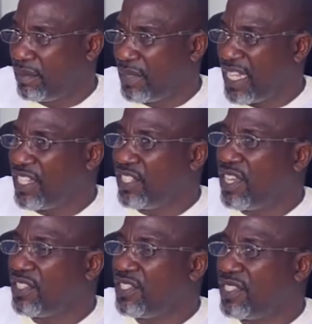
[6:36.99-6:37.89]
a
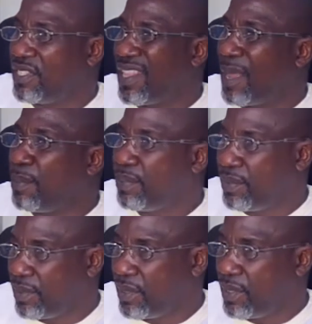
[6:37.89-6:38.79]
dirty slap
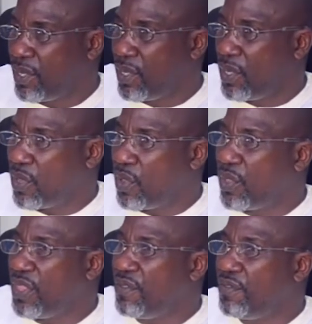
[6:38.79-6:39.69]

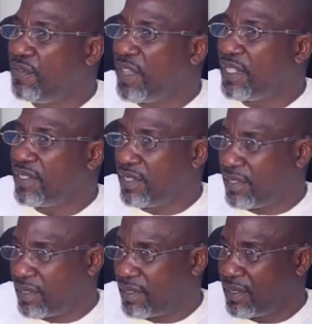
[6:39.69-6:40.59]
on the
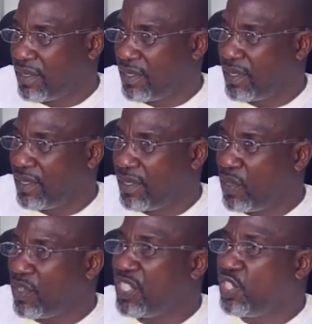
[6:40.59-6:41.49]
faces,
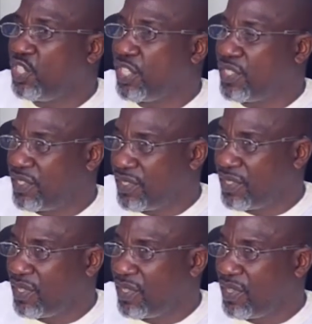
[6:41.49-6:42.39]
on the
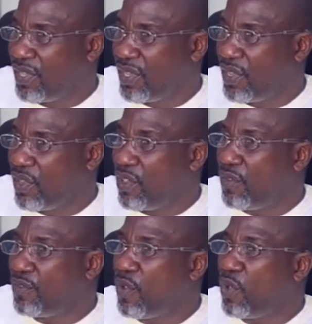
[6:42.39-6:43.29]
cheeks
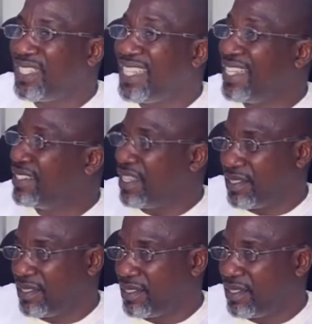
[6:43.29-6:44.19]
of all
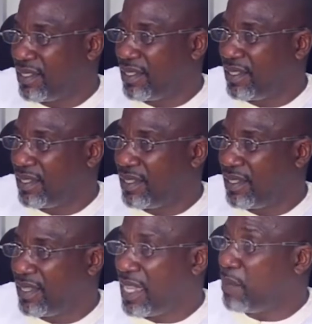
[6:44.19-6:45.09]
Deltans
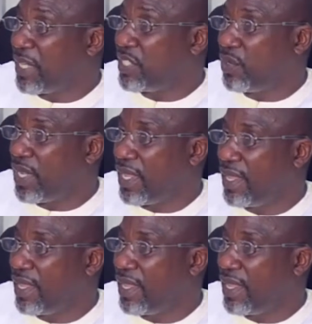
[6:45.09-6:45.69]
in particular.